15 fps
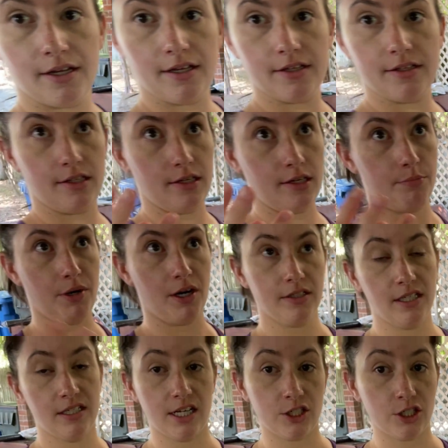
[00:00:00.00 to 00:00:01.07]
the part
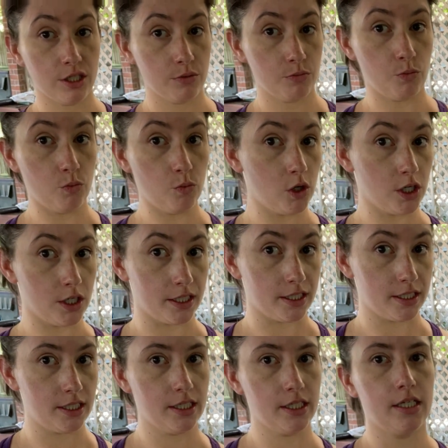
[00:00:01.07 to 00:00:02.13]
that's actually
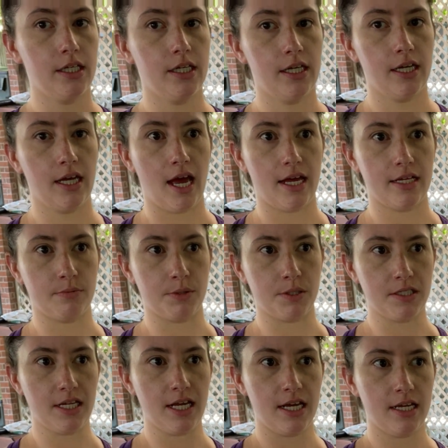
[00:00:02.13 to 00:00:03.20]
wood, has been
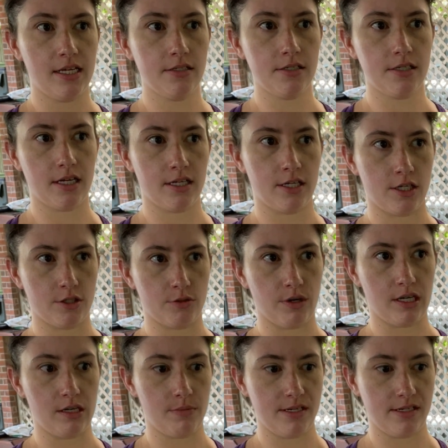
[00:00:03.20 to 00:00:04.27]
stained and is
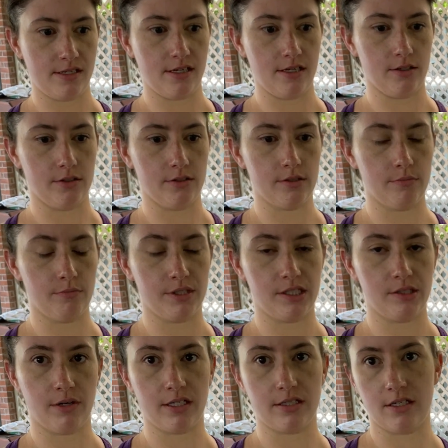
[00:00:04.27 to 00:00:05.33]
ready to be sealed, but the
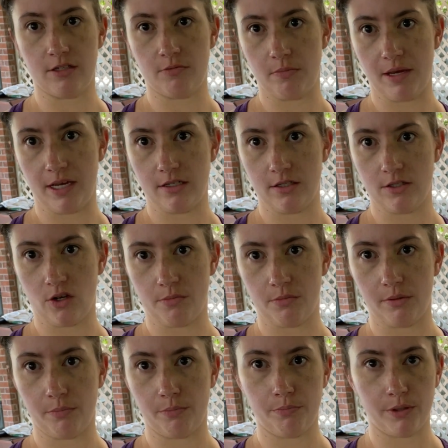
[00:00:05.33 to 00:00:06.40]
rest needs to be painted. So I'm going
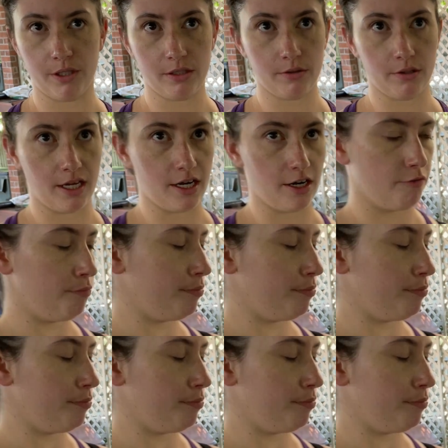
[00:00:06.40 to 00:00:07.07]
to put a layer of